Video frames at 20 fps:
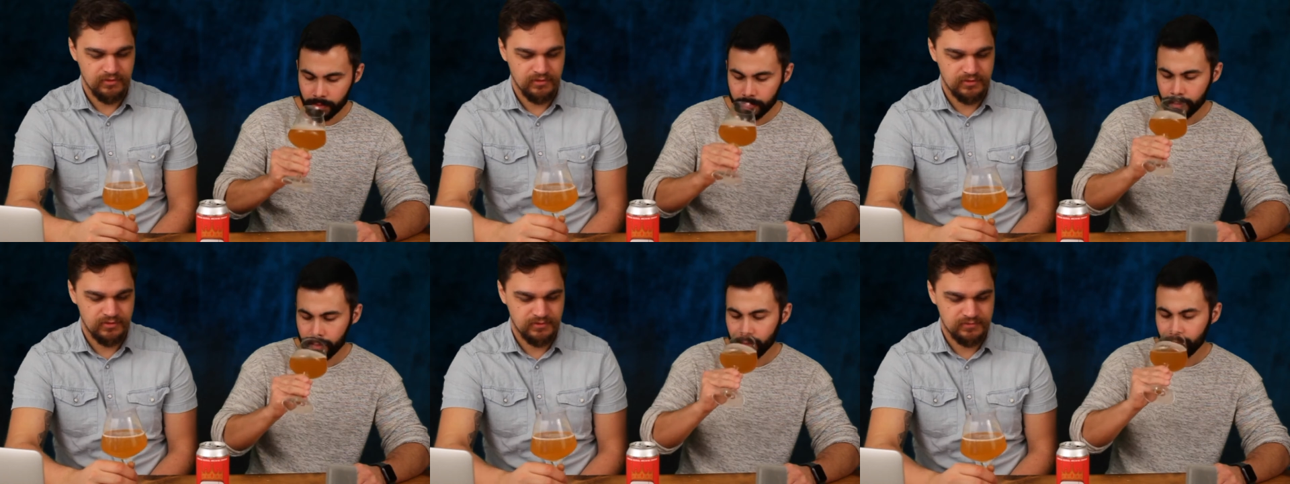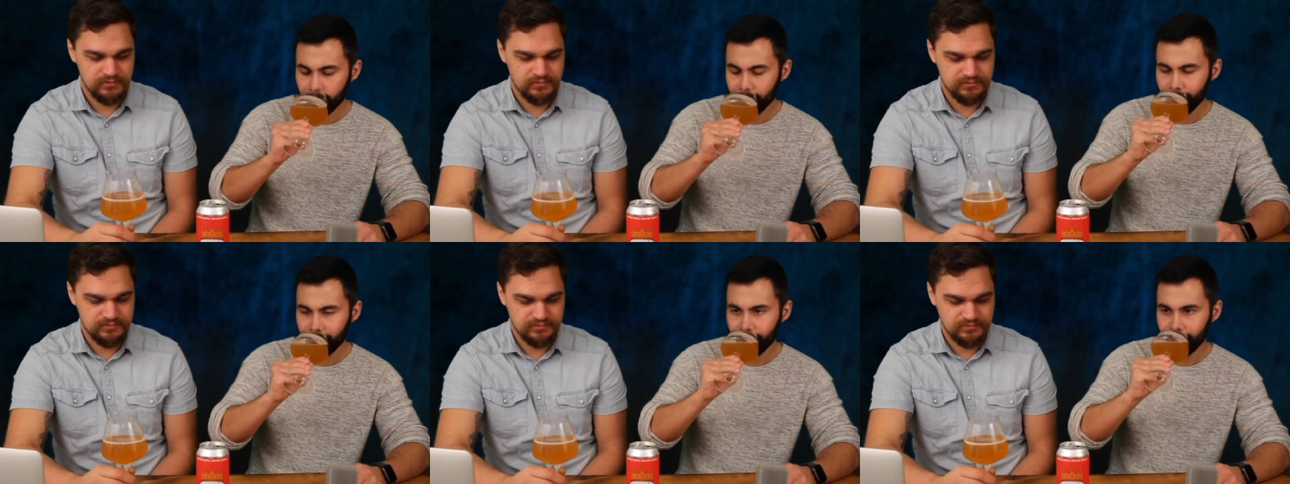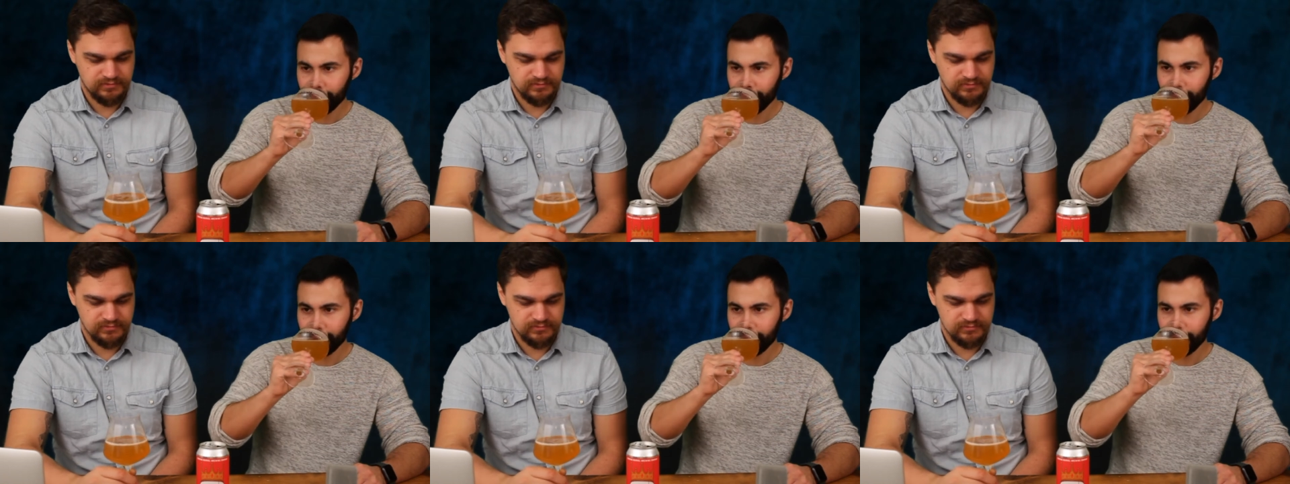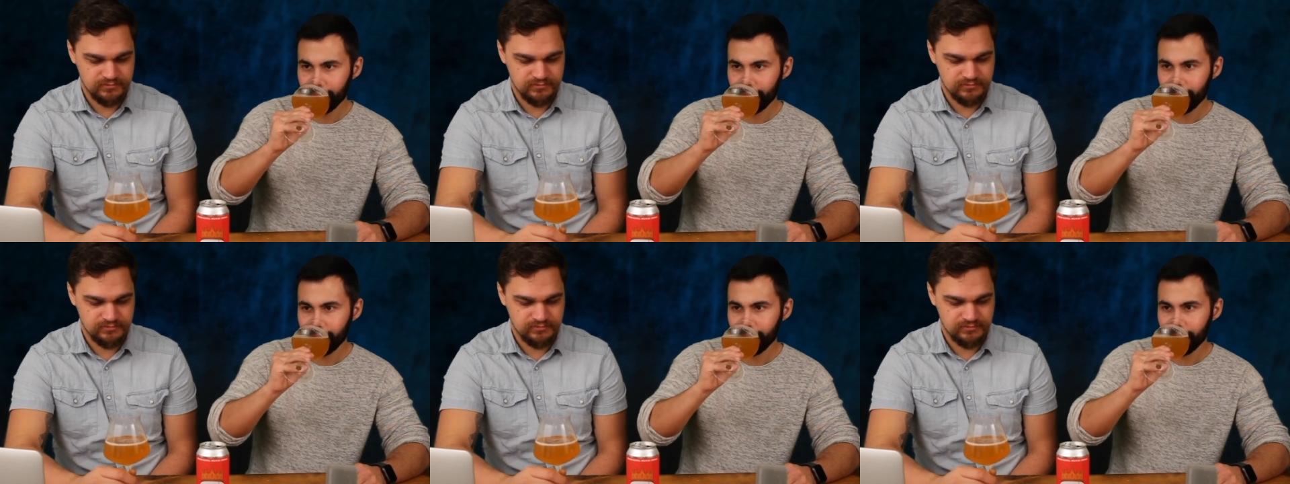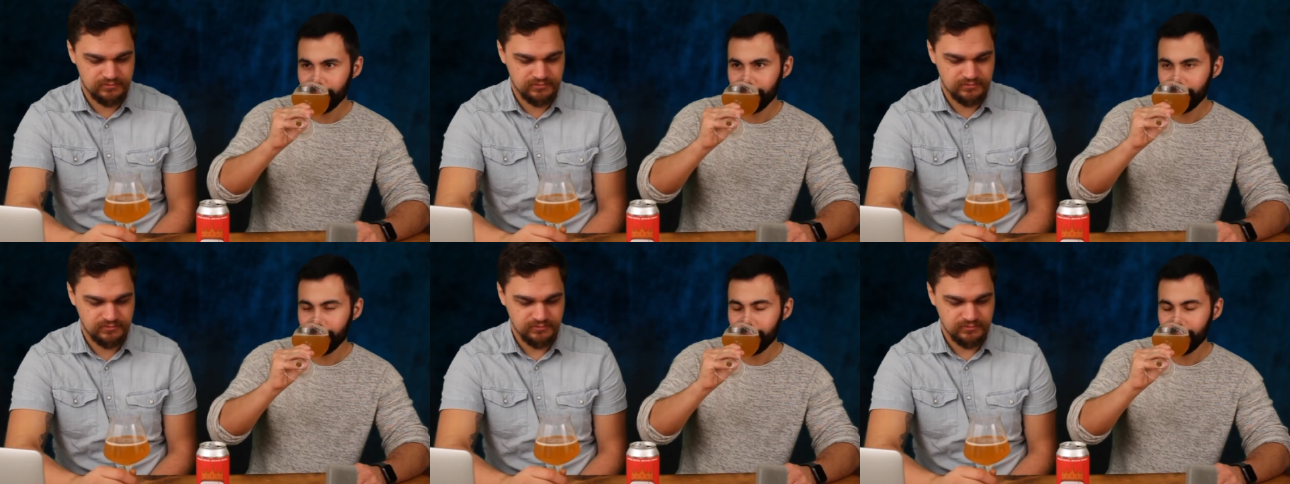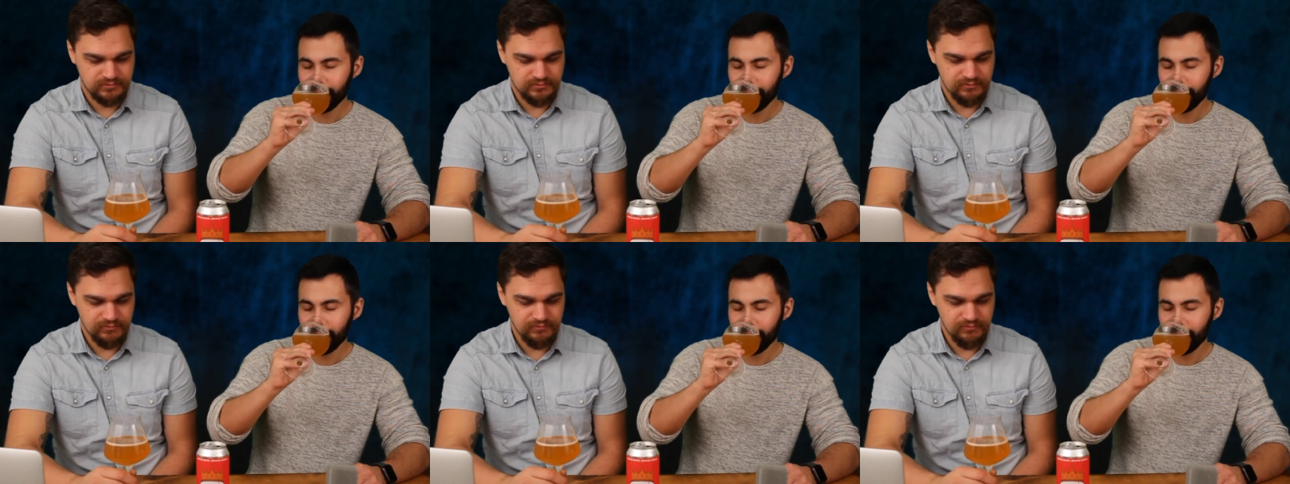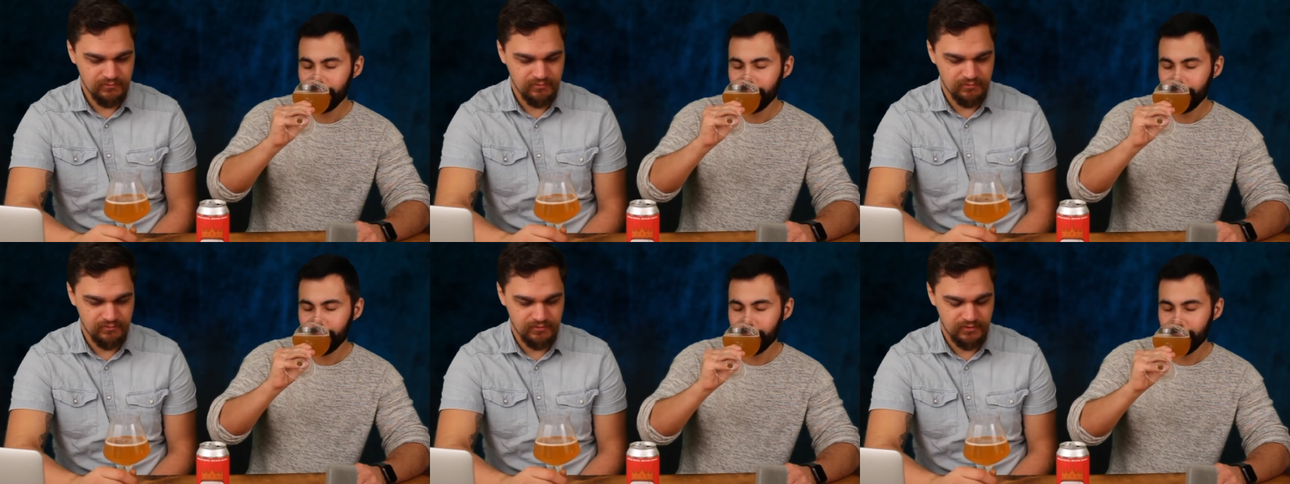
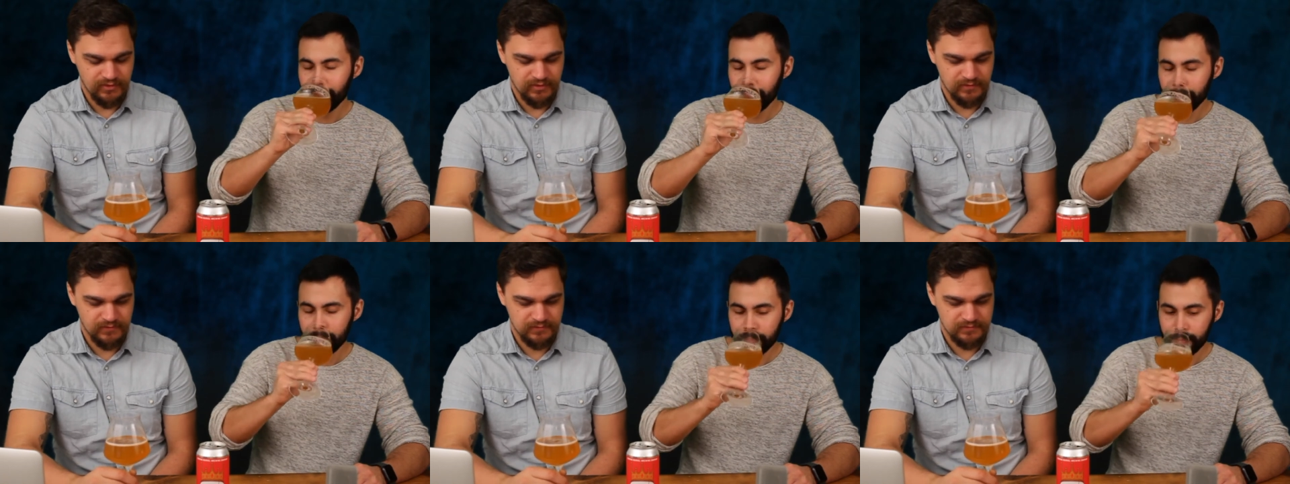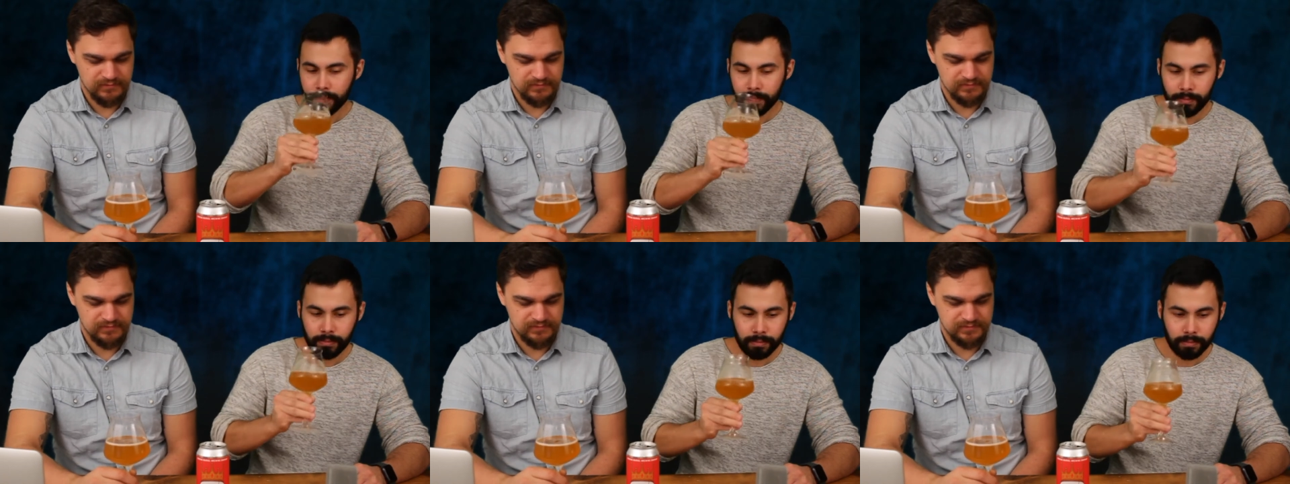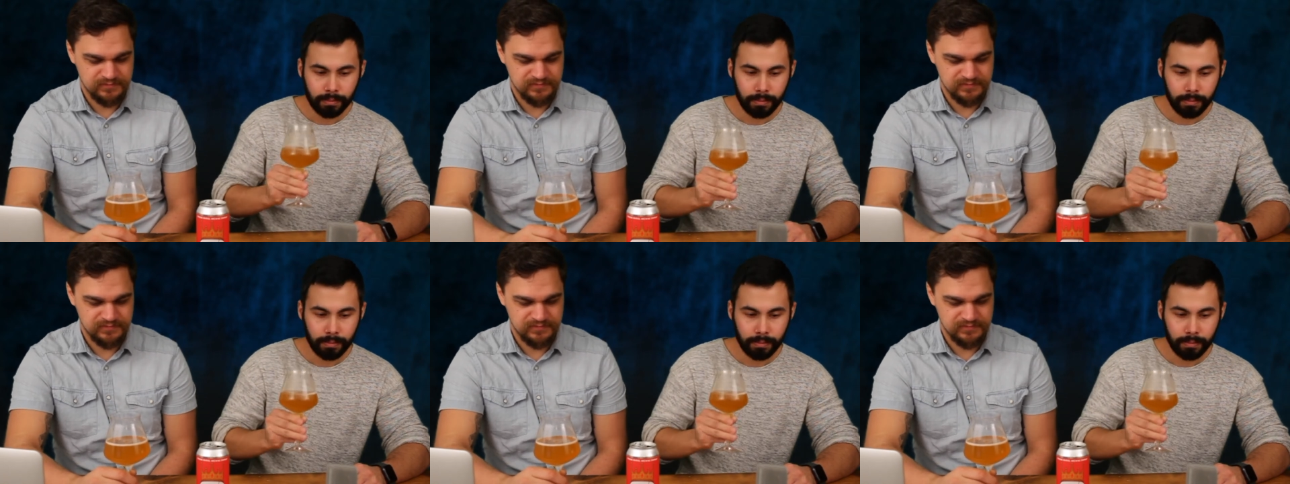(silence)